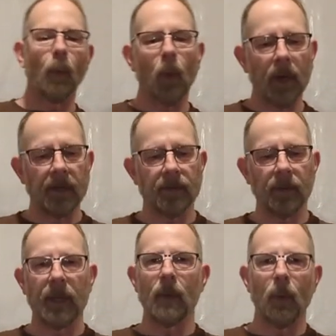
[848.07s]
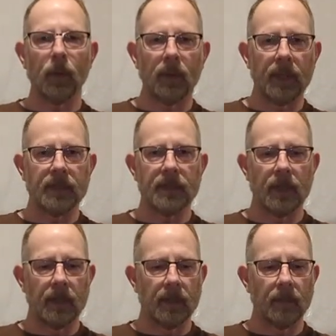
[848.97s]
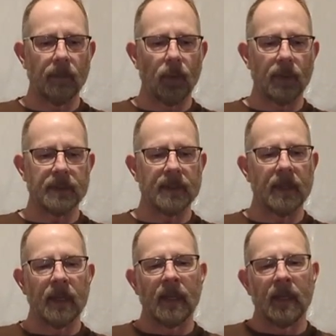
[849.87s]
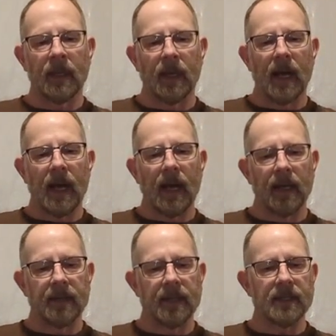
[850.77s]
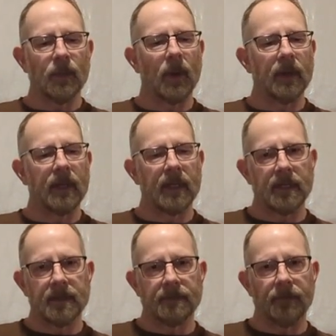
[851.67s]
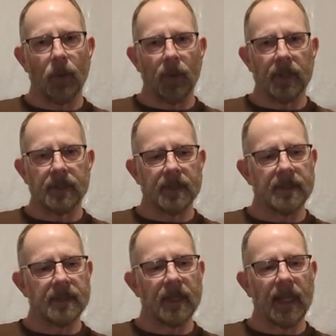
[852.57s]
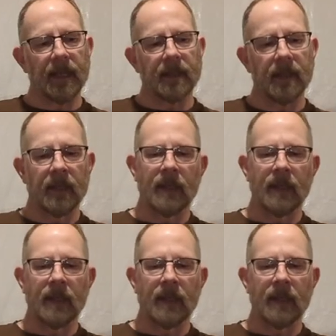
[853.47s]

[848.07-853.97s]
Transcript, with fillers: 1 3/4-inch ports. This one is 4 inches in length,